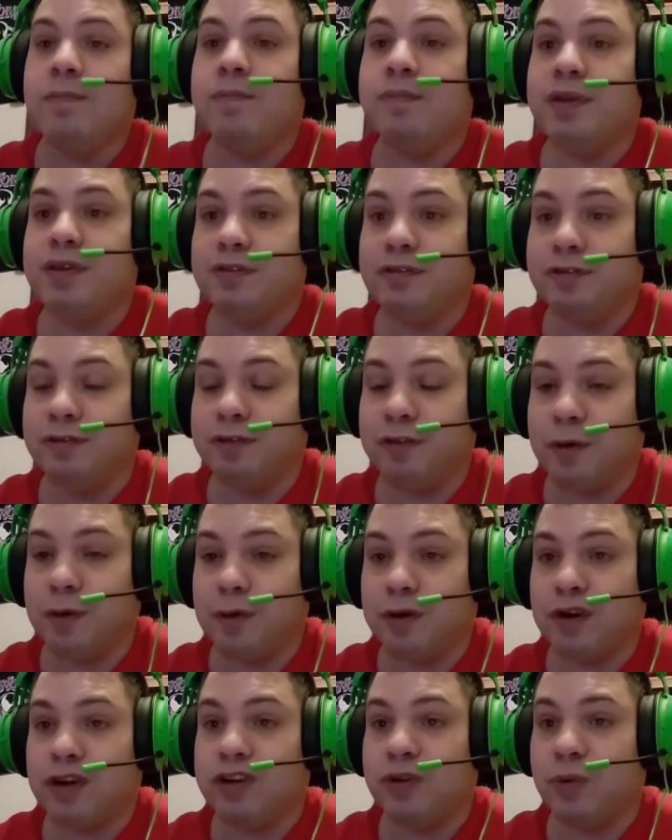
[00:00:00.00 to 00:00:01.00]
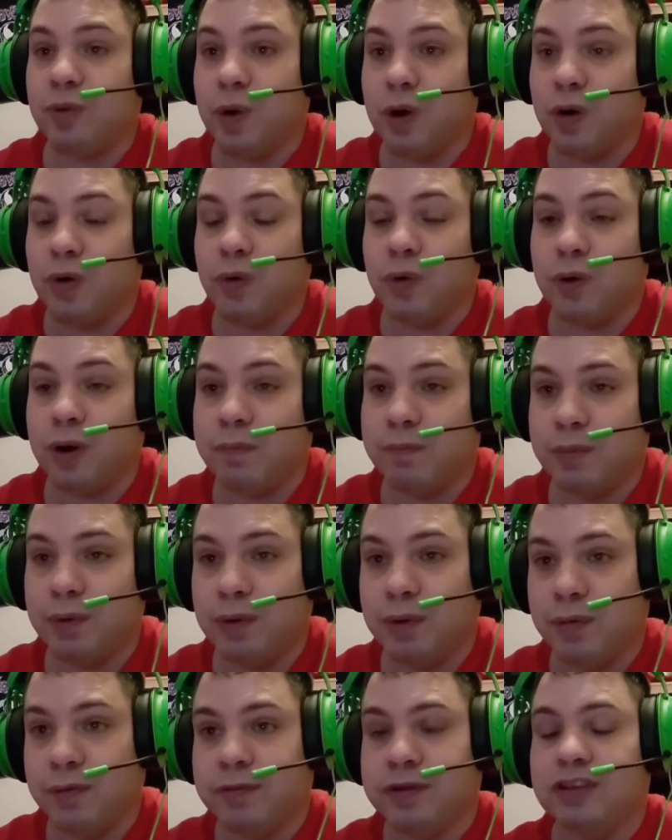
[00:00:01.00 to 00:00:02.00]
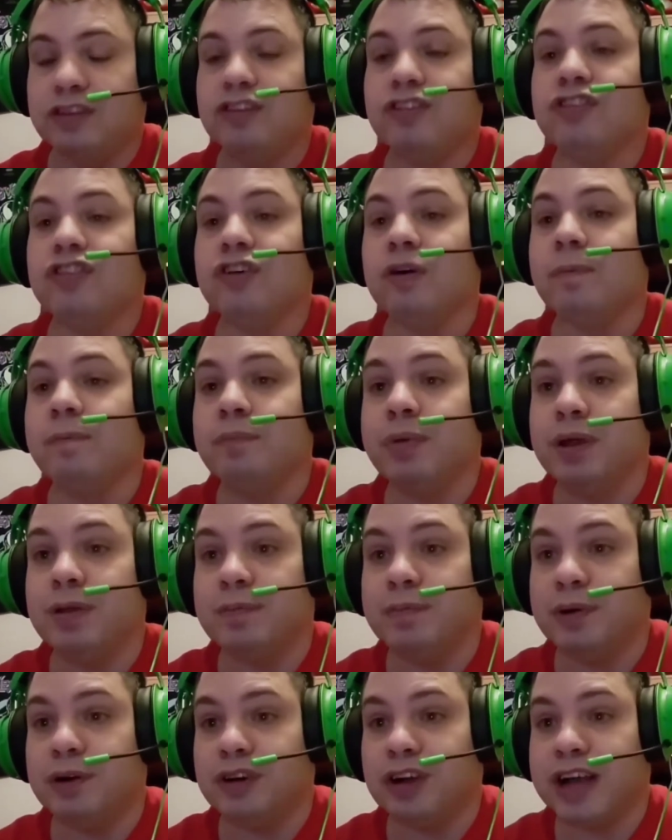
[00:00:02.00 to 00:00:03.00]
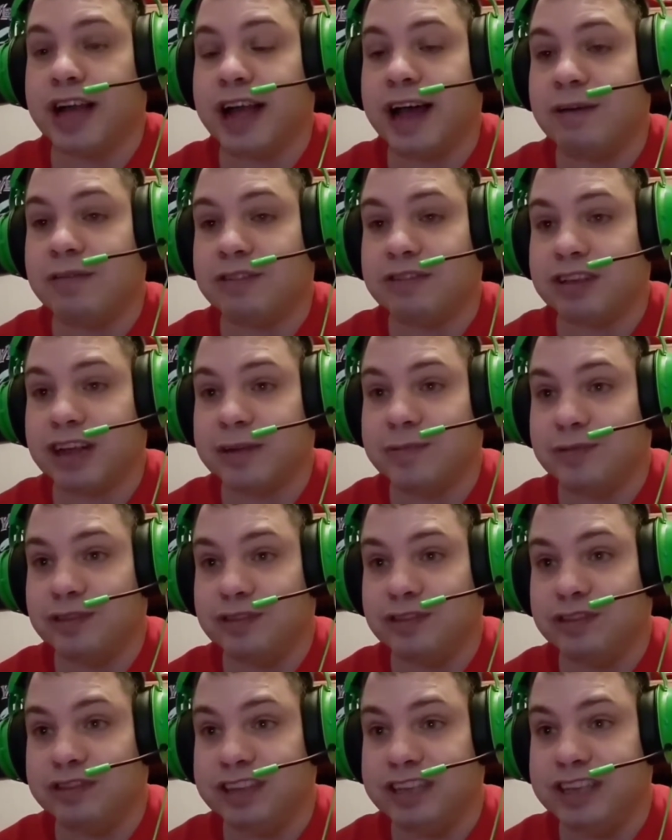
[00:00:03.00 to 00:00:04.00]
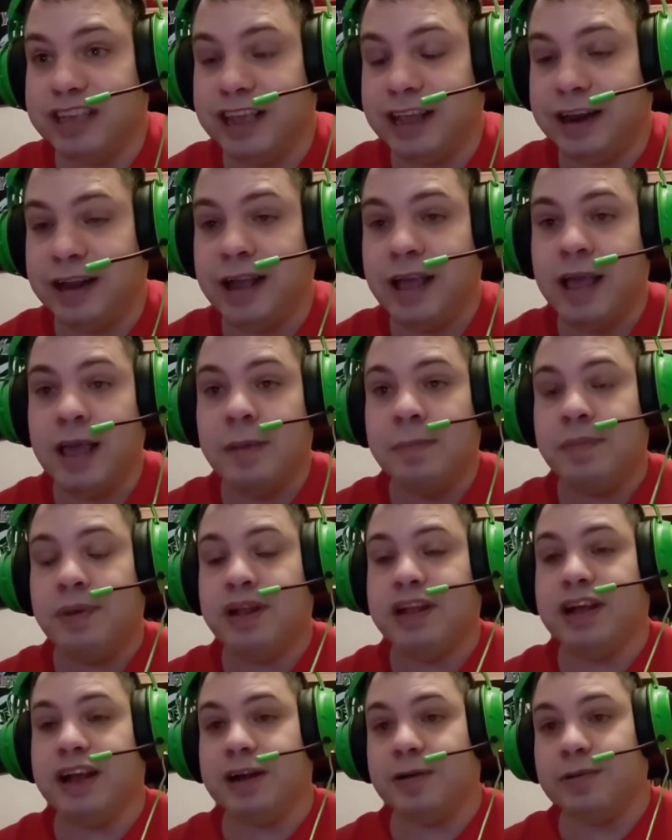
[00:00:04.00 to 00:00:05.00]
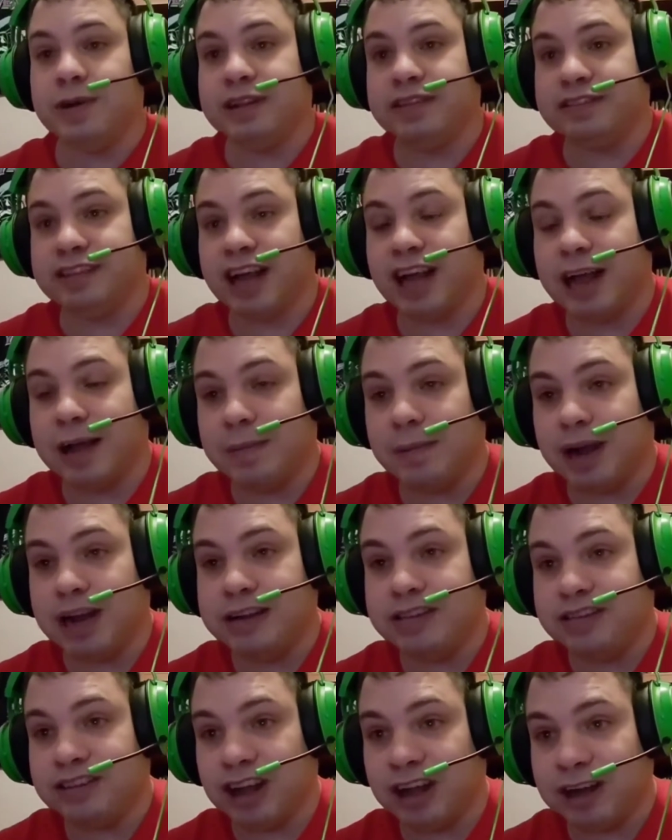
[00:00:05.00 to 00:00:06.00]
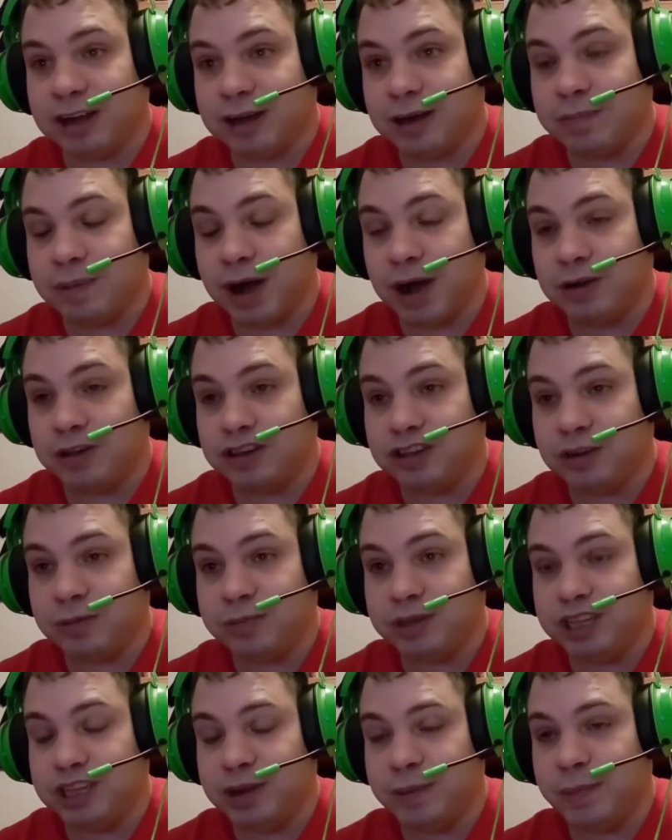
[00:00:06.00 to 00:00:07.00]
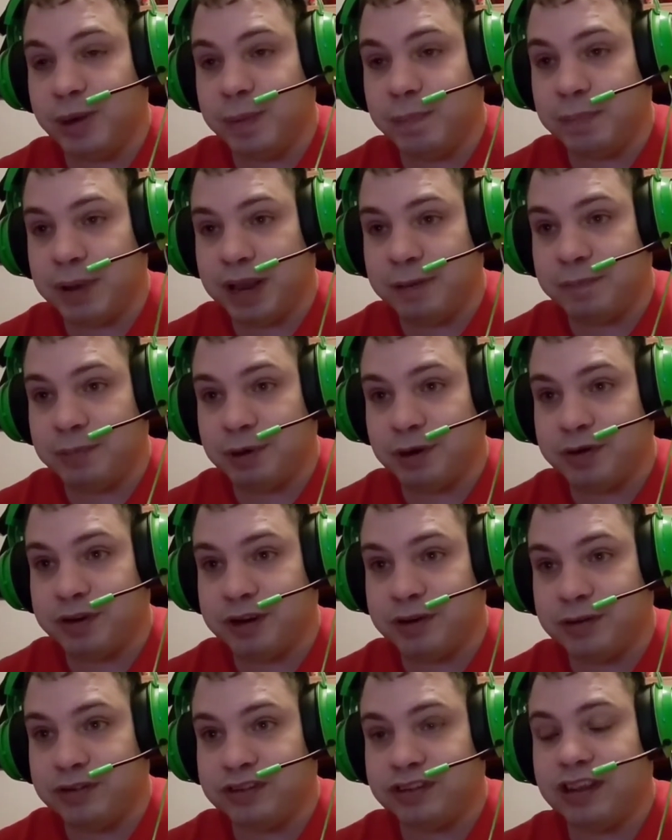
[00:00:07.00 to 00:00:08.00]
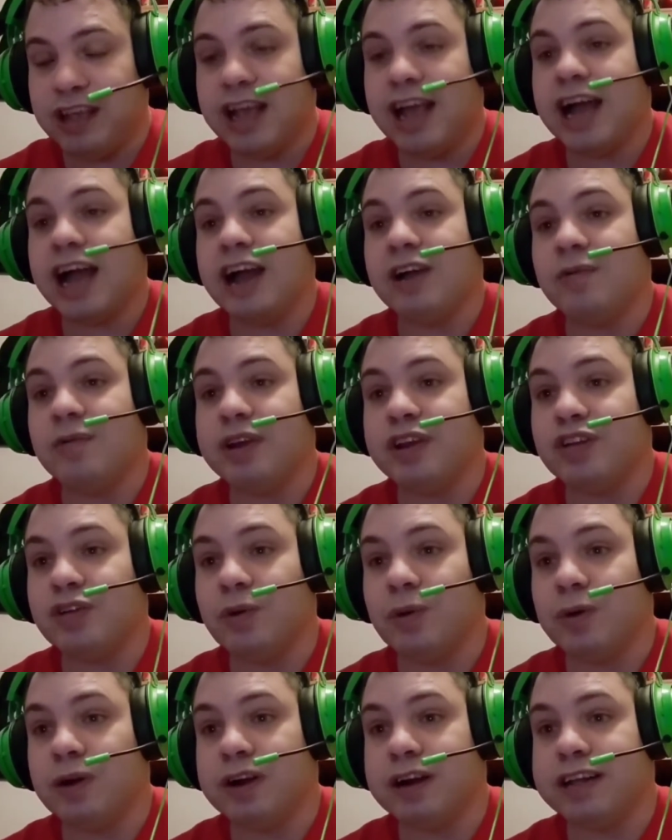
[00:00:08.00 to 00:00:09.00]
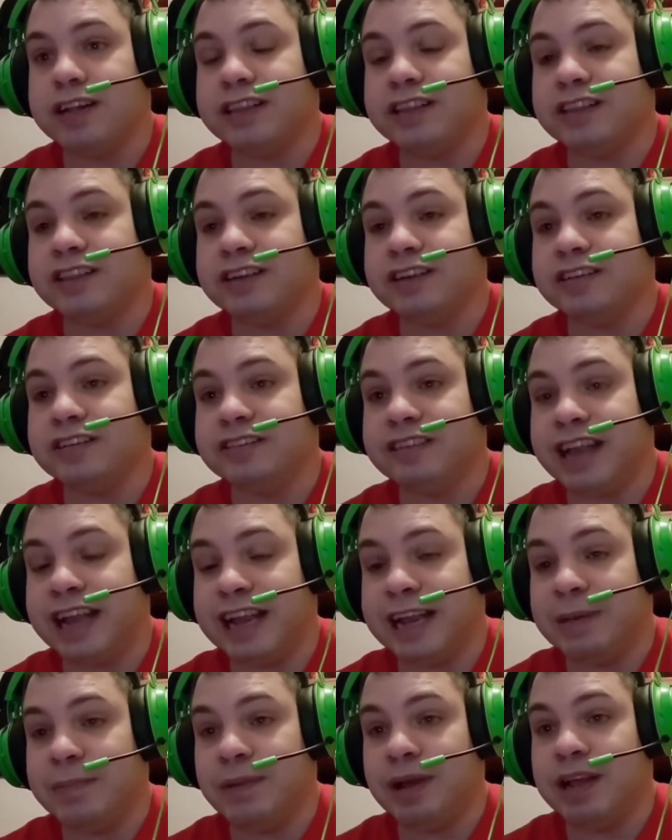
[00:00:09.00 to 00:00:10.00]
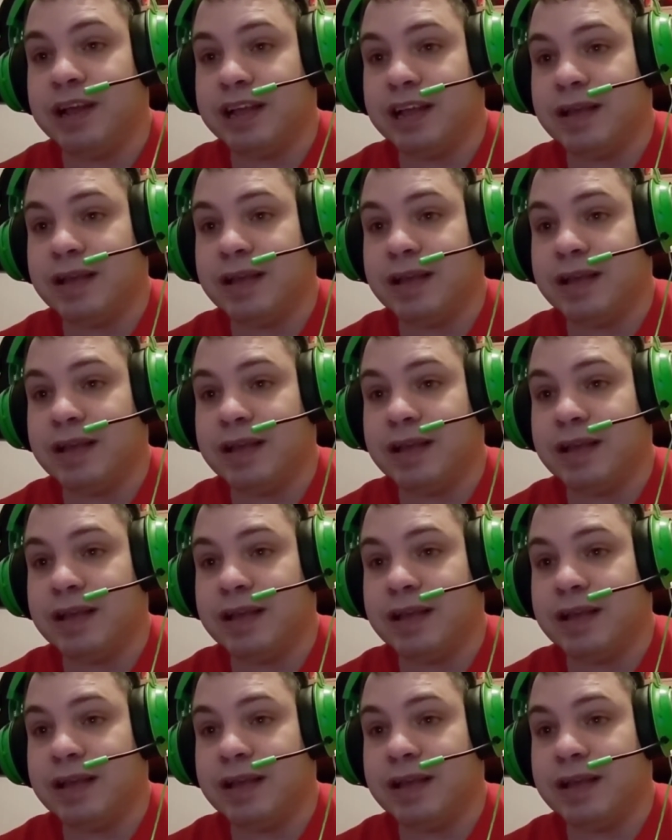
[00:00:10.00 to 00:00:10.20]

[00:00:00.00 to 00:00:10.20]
before the Royal Rumble, so people have time to see it. Because every time I talk about WWE pay-per-views, I record it the same